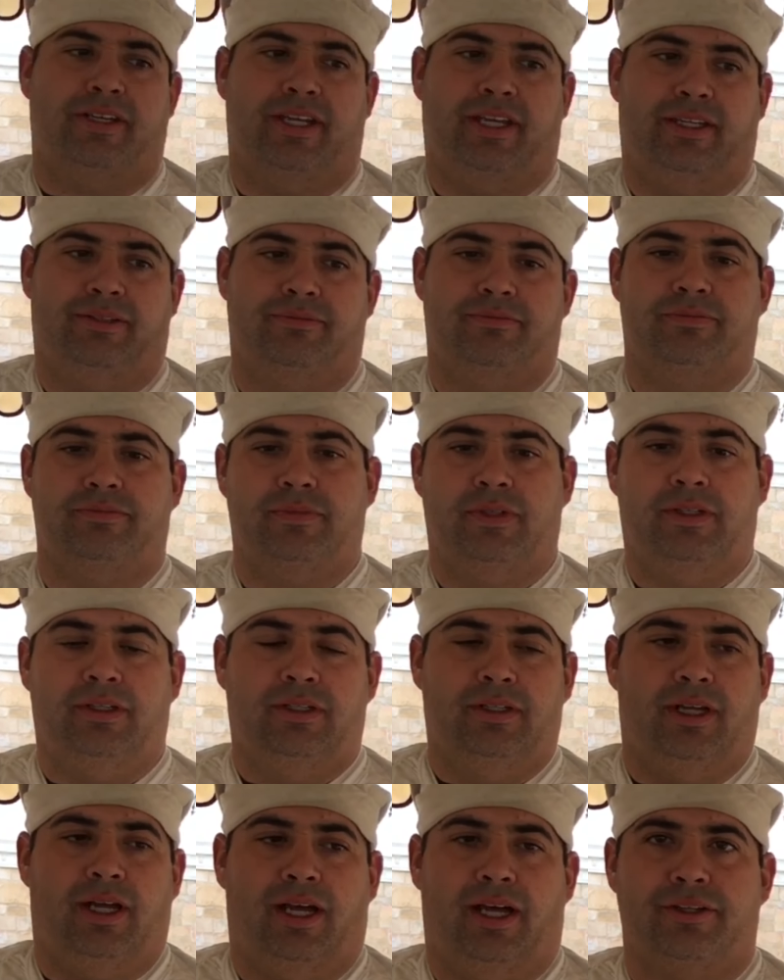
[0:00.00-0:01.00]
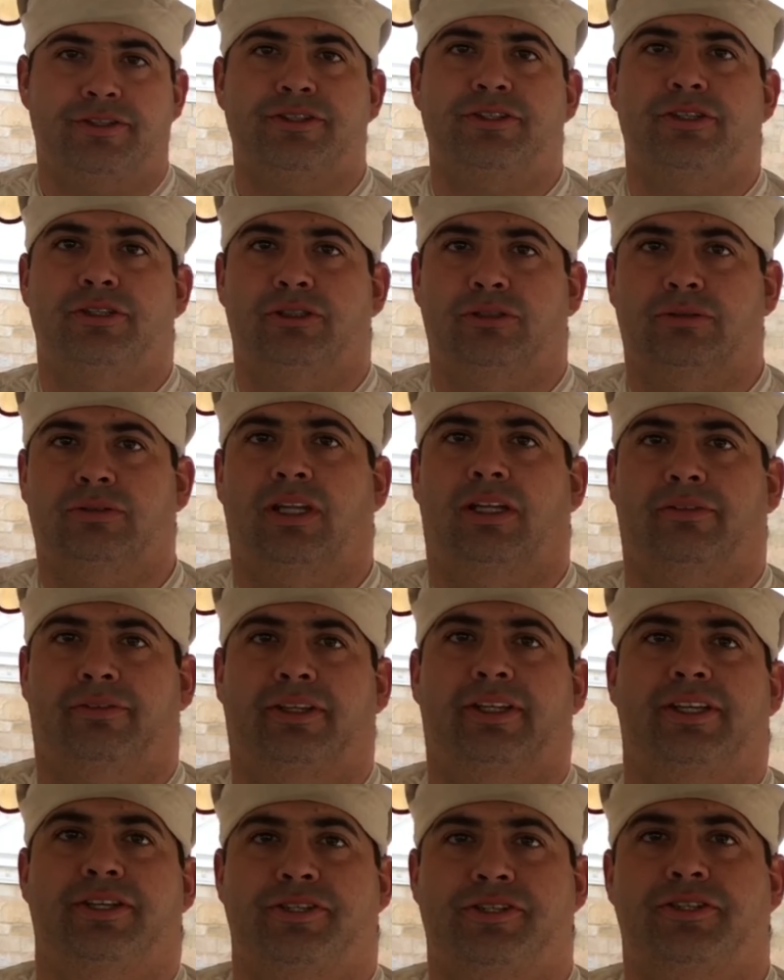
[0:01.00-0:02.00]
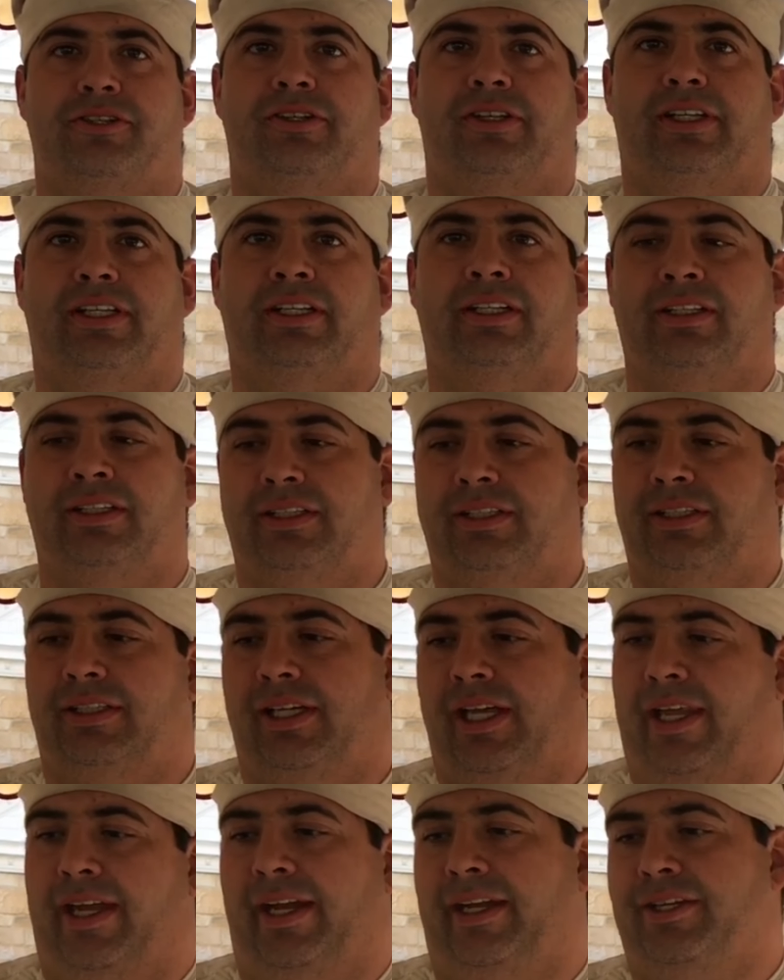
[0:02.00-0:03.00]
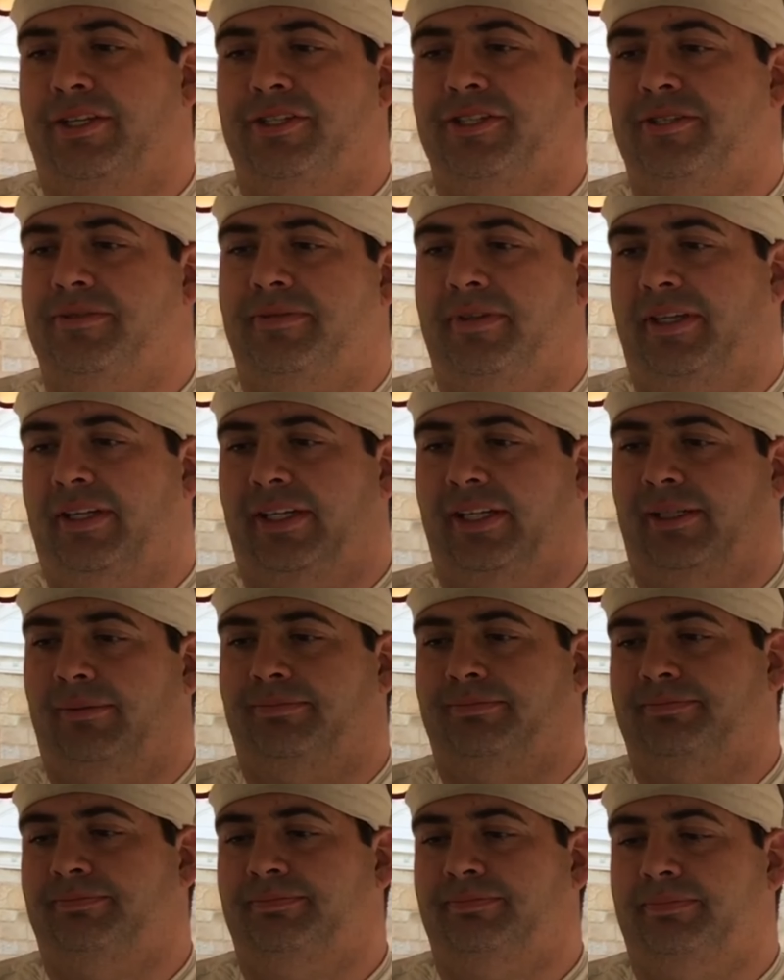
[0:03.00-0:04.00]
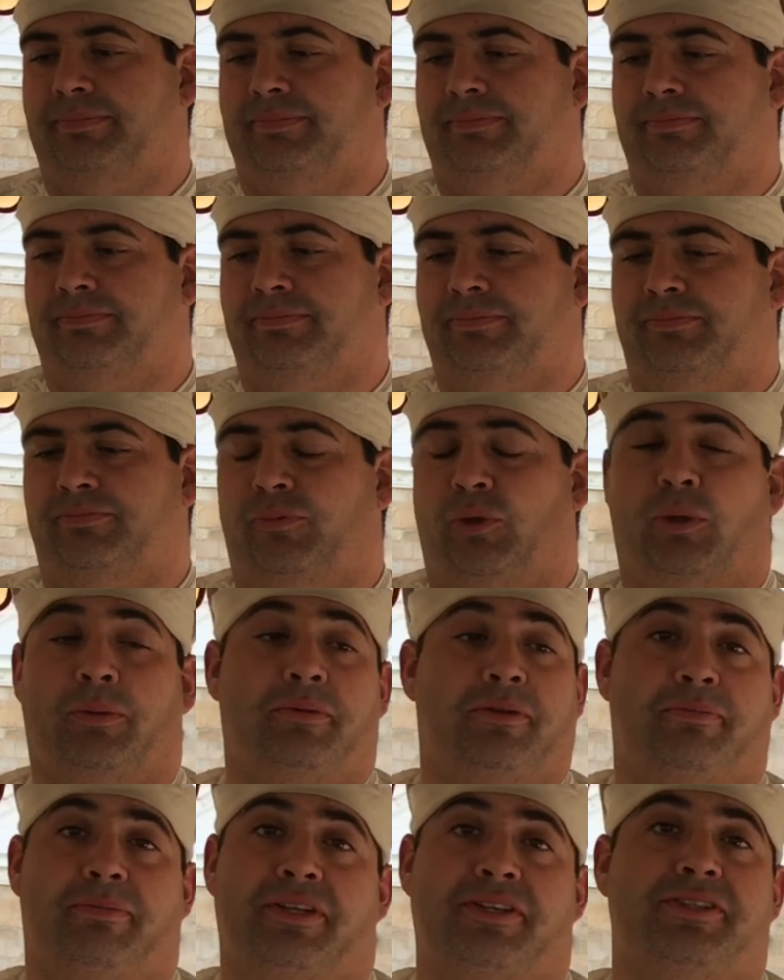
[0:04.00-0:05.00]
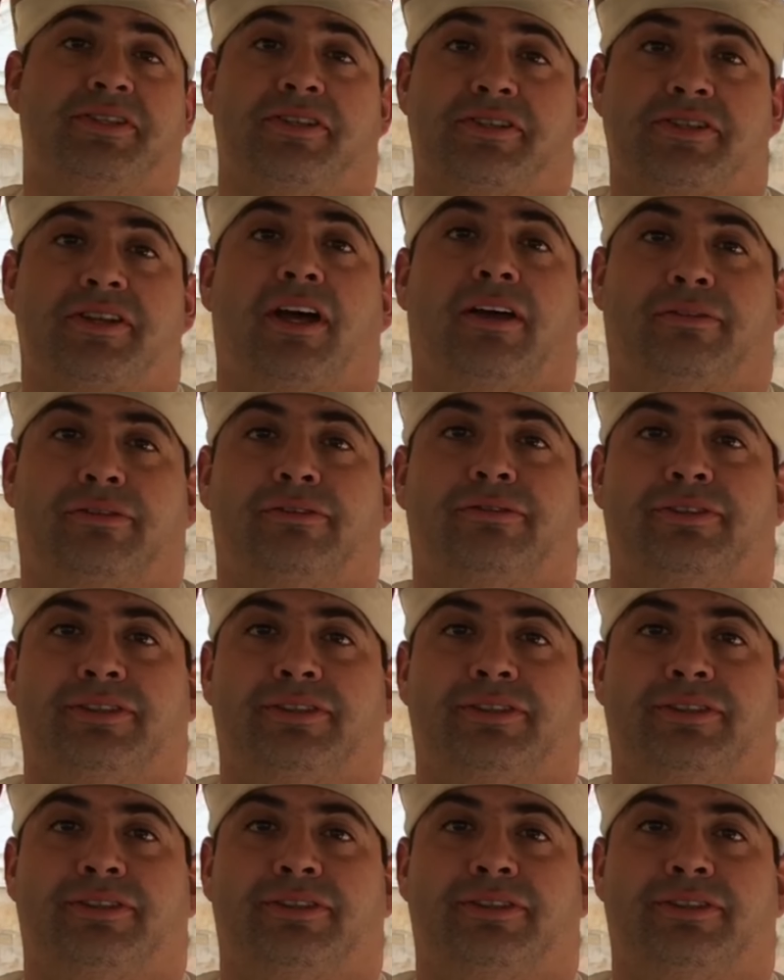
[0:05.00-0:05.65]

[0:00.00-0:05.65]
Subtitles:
then 2 love of history, and I just formed a business off of